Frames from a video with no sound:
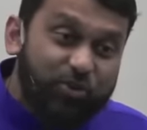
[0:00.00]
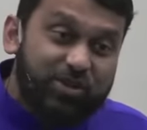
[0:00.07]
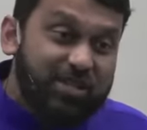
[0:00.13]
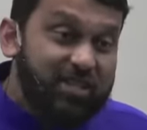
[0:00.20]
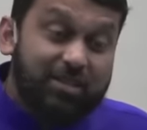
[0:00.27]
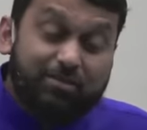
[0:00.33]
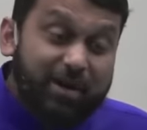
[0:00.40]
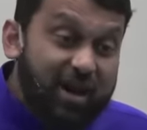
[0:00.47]
did in
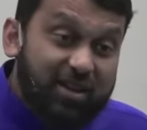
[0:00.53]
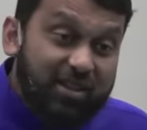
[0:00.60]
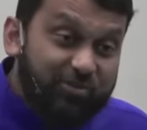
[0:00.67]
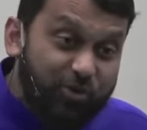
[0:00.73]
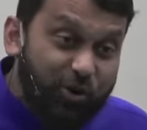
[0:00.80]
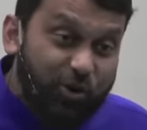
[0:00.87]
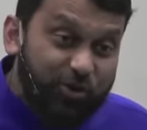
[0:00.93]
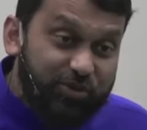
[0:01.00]
the battle of
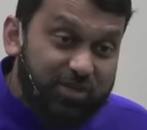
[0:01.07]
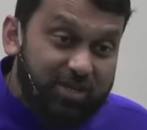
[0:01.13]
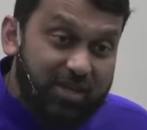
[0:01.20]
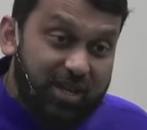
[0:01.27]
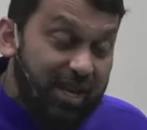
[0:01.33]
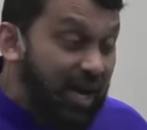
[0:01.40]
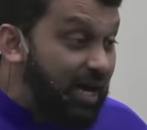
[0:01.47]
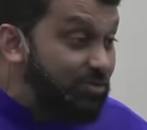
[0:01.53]
Uhud.
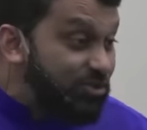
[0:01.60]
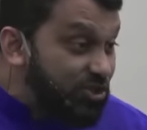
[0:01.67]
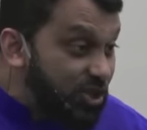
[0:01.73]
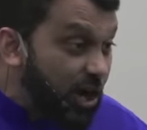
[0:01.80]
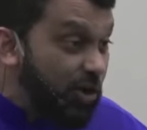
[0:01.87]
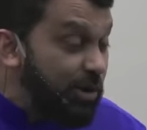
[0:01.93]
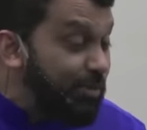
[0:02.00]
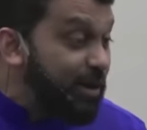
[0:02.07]
I'm
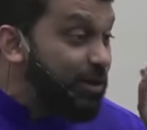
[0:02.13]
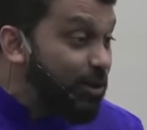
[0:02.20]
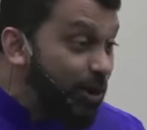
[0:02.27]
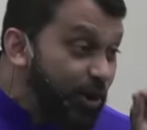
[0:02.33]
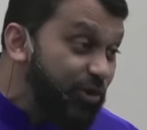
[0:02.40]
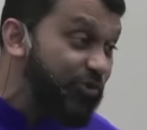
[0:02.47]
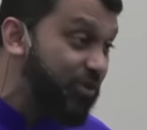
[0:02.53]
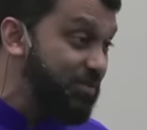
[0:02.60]
sorry, but
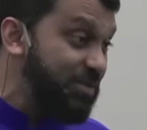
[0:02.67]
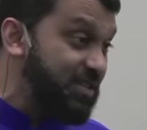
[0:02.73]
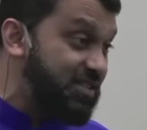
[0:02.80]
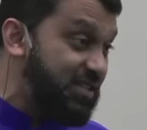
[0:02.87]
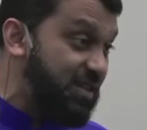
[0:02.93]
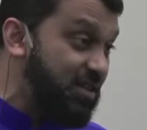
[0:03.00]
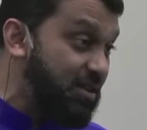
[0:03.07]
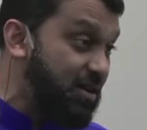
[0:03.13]
learn from the
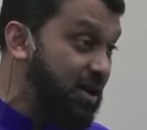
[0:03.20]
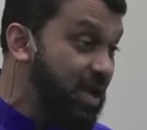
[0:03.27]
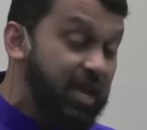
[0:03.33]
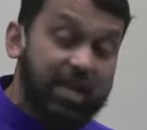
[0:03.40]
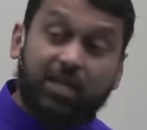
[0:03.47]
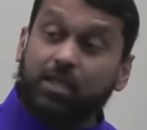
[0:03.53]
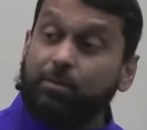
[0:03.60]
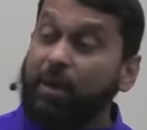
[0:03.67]
seerah.
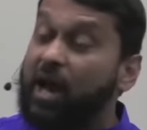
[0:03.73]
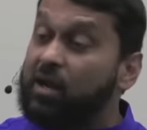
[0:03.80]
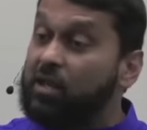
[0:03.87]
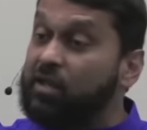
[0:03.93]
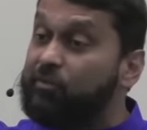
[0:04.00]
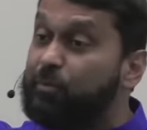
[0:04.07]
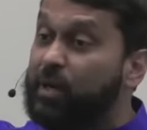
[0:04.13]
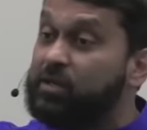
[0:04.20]
In the battle
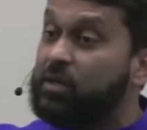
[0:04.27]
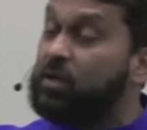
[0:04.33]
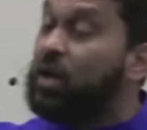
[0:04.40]
of Badr,